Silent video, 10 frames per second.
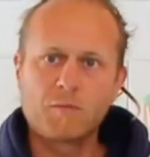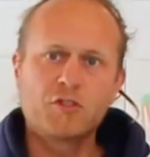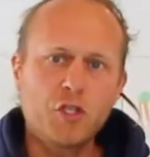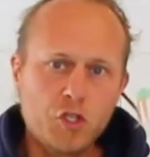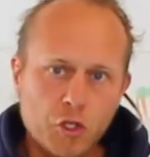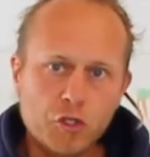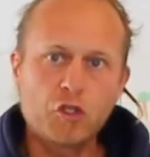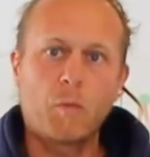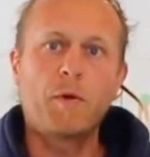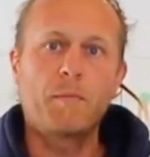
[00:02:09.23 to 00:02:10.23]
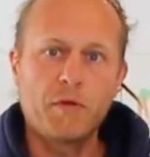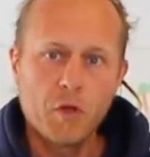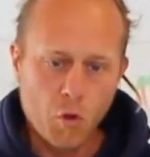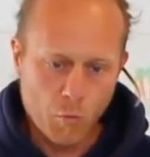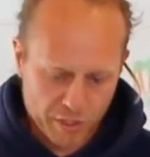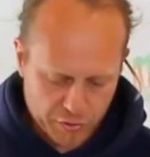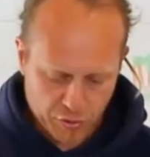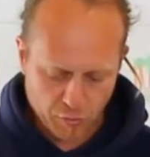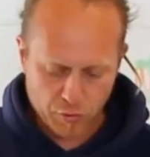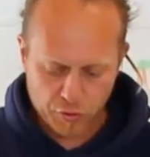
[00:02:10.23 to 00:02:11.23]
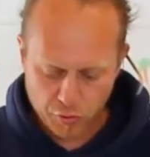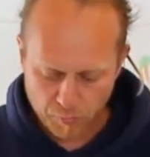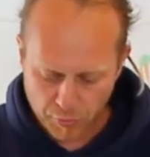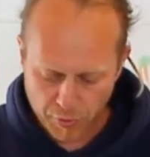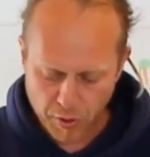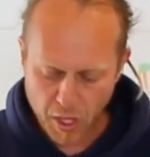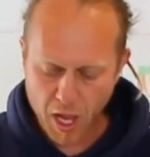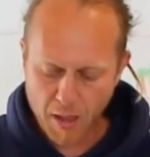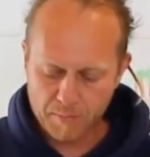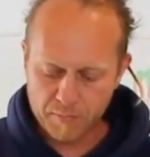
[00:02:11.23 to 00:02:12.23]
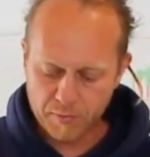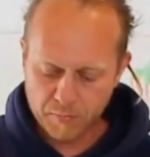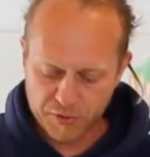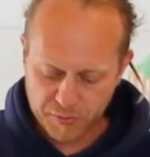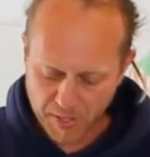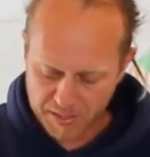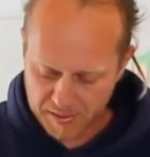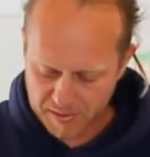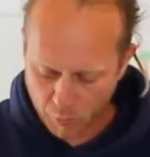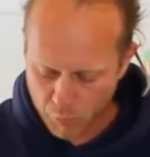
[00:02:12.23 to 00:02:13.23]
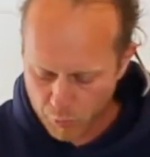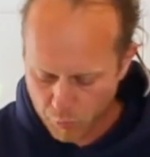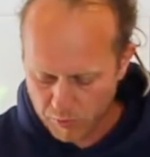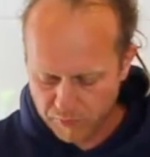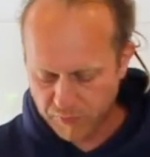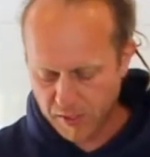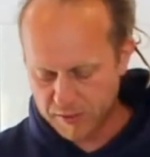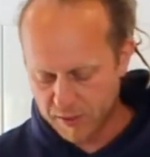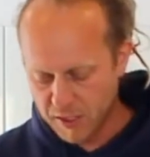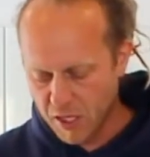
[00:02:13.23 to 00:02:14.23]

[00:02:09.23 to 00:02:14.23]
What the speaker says: I'm just going to top up with some other spices that we will find